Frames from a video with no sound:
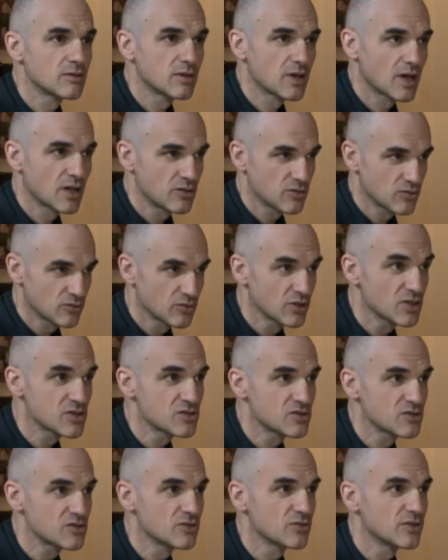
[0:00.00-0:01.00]
and you
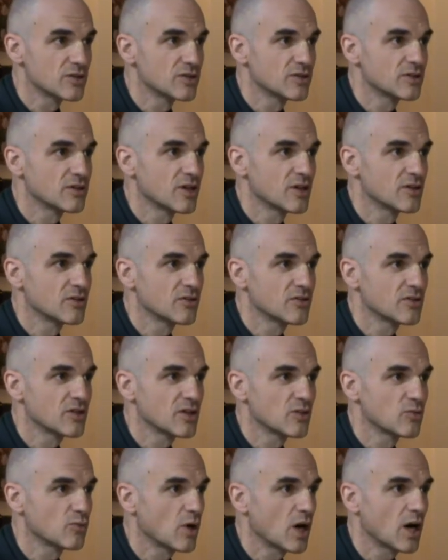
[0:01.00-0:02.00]
listen to it, and you
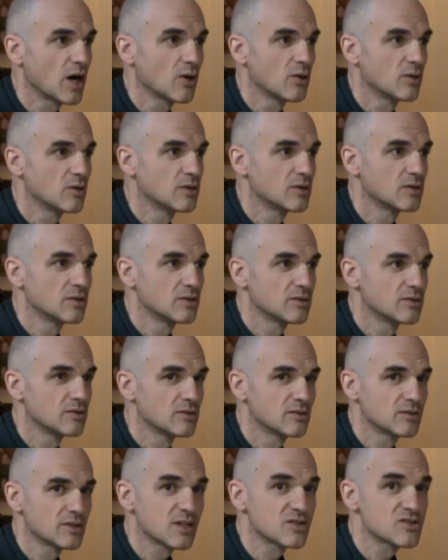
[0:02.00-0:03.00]
think, wow,
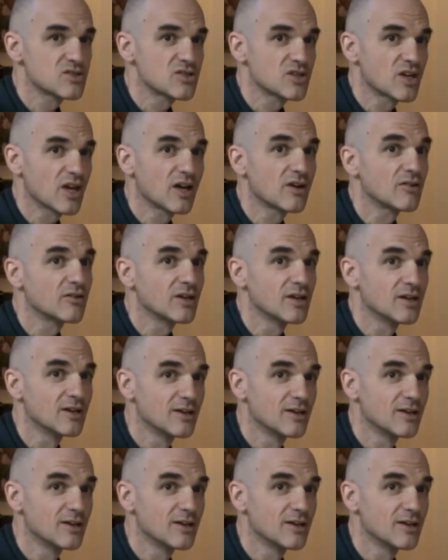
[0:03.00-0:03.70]
that's scary.